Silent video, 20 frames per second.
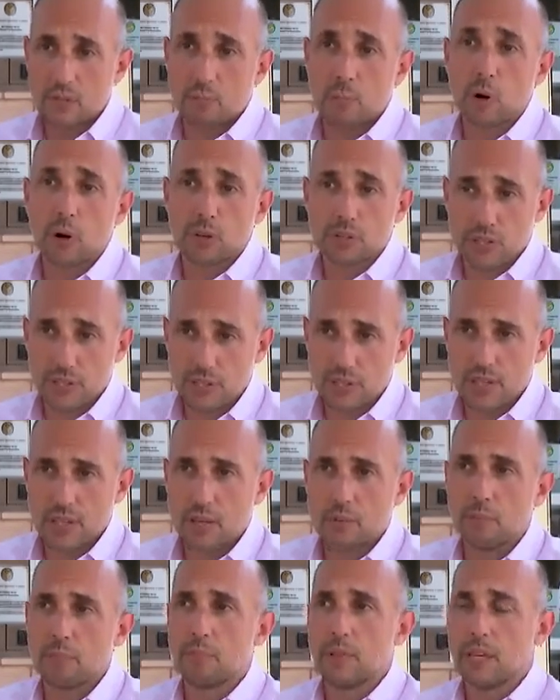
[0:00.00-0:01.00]
to purchase
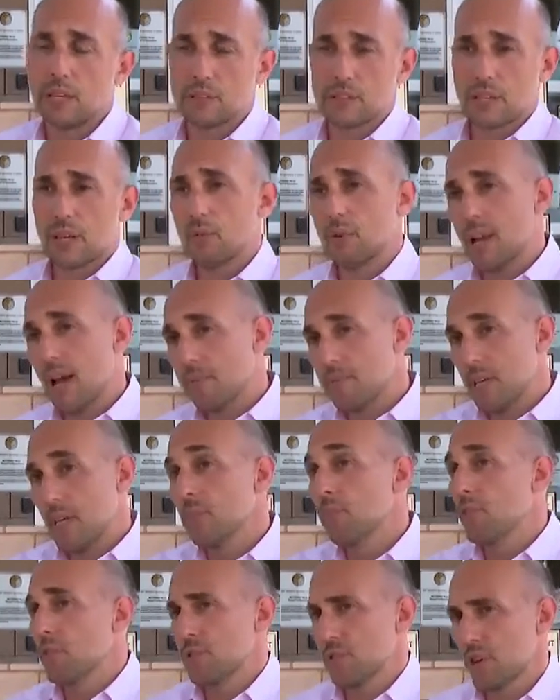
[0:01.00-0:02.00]
them because they would have
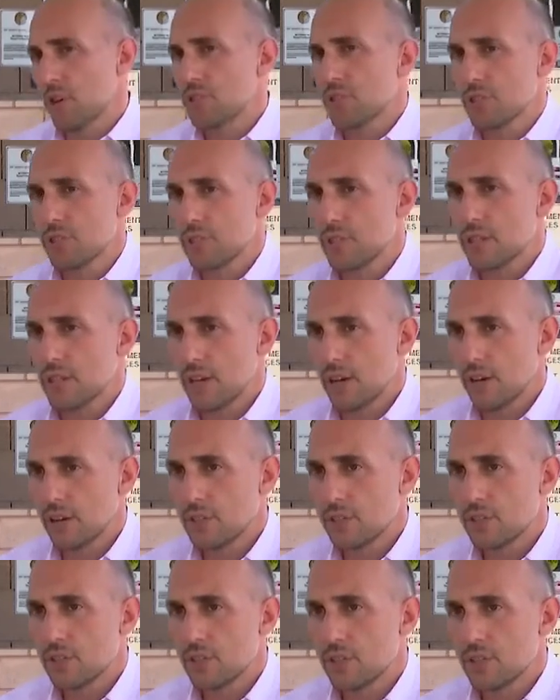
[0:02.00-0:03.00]
the infrastructure
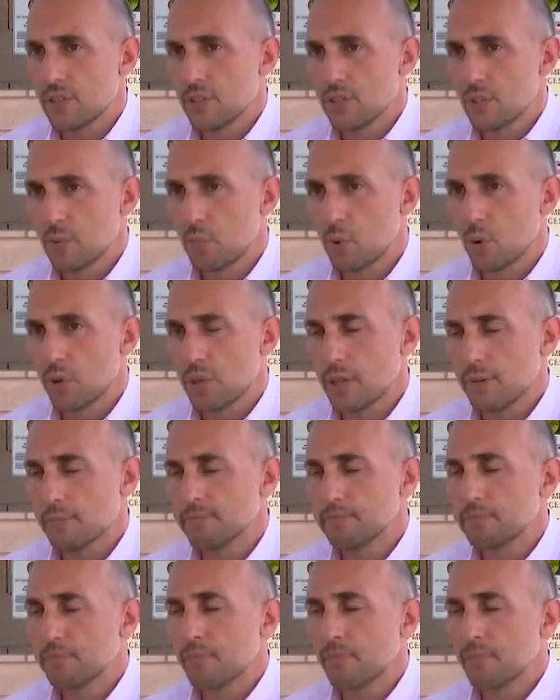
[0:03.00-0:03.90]
there to, to support